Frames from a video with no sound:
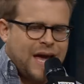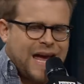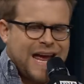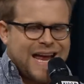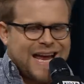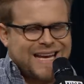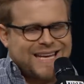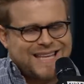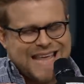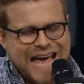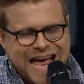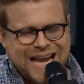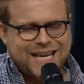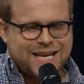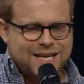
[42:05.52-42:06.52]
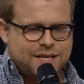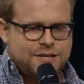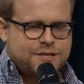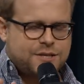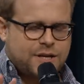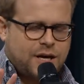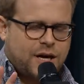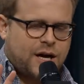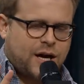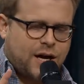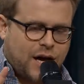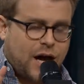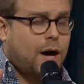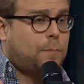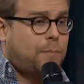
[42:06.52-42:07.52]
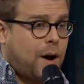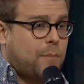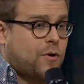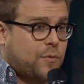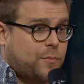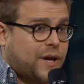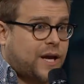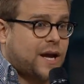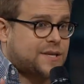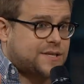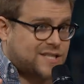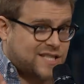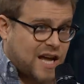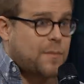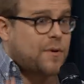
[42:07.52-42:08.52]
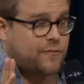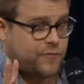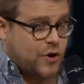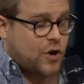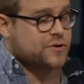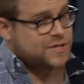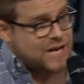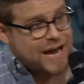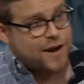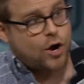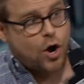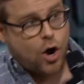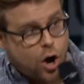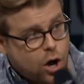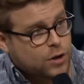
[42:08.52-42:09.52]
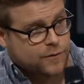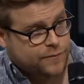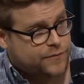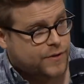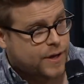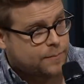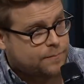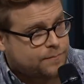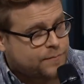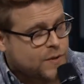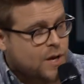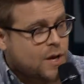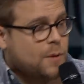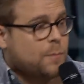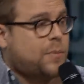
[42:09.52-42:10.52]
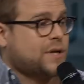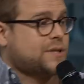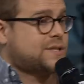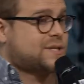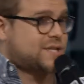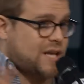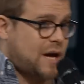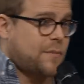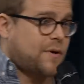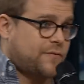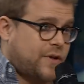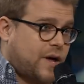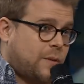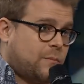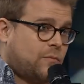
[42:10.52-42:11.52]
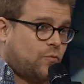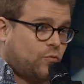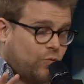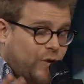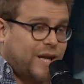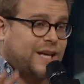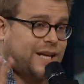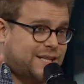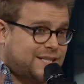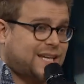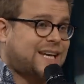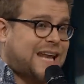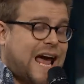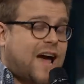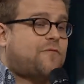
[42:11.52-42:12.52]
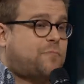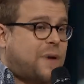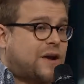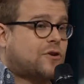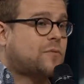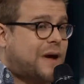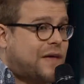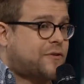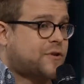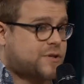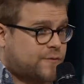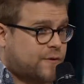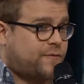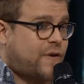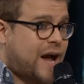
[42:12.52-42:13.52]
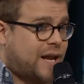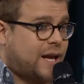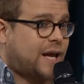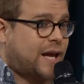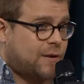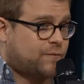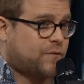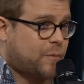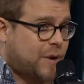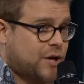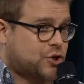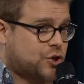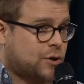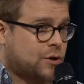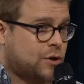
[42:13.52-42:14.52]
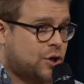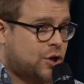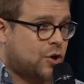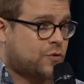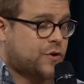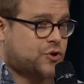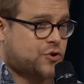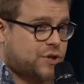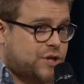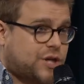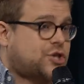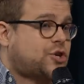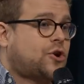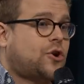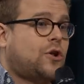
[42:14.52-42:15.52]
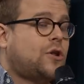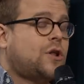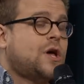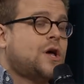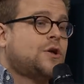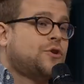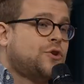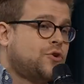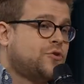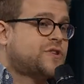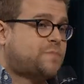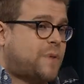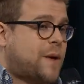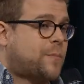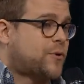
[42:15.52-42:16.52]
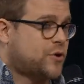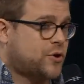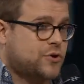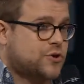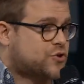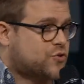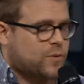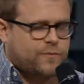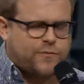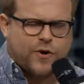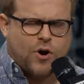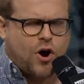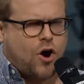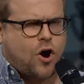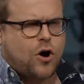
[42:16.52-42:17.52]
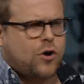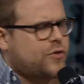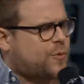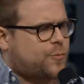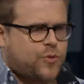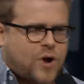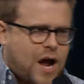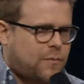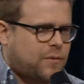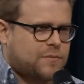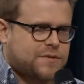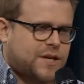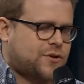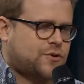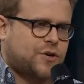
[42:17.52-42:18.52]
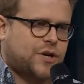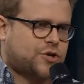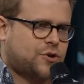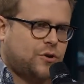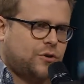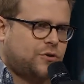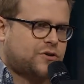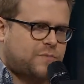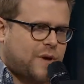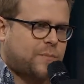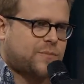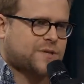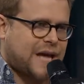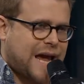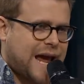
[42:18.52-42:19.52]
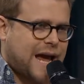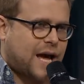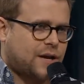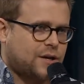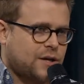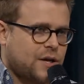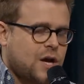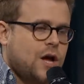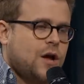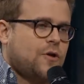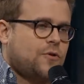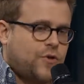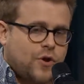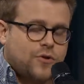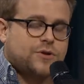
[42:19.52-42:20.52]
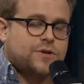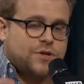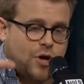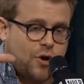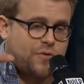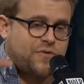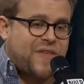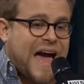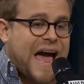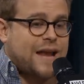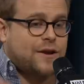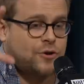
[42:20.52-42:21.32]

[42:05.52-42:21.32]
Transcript: And that is a, a bummer because some of those, not all of them, but some of them really did have better methods for finding information. You know, the traditional newspaper newsroom, for all the problems that traditional newspapers had, those, you know, that